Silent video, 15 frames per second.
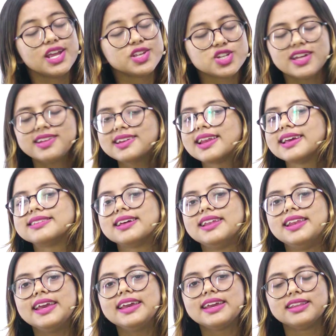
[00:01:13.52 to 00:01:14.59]
Just click the
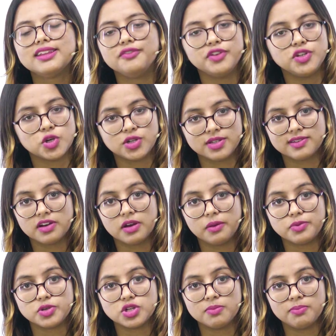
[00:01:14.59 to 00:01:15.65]
link in the video
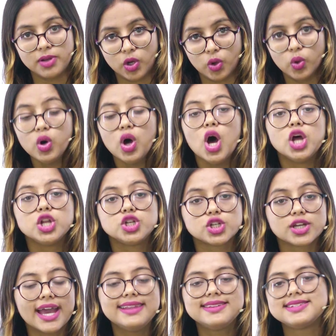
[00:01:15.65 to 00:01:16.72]
description below to
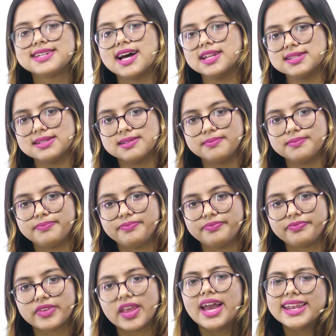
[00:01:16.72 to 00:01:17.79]
get started.
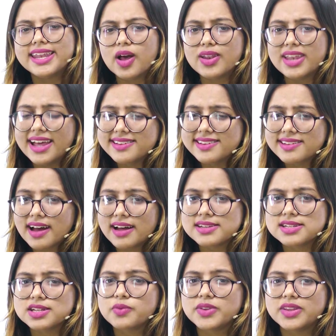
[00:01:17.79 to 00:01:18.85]
Now let's
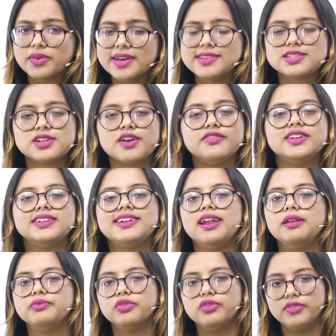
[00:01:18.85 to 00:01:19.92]
continue with the rest of this
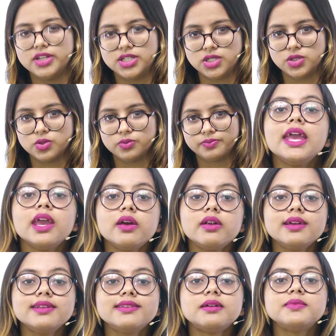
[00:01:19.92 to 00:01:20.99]
helpful video. Here
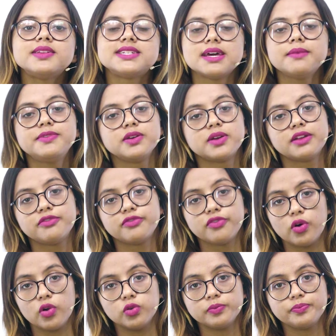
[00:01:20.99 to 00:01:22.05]
are some steps you can
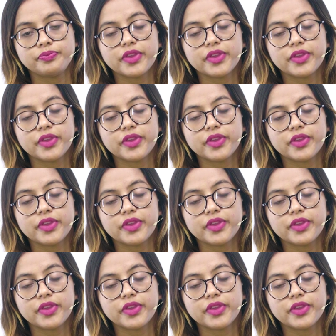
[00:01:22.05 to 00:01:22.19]
follow.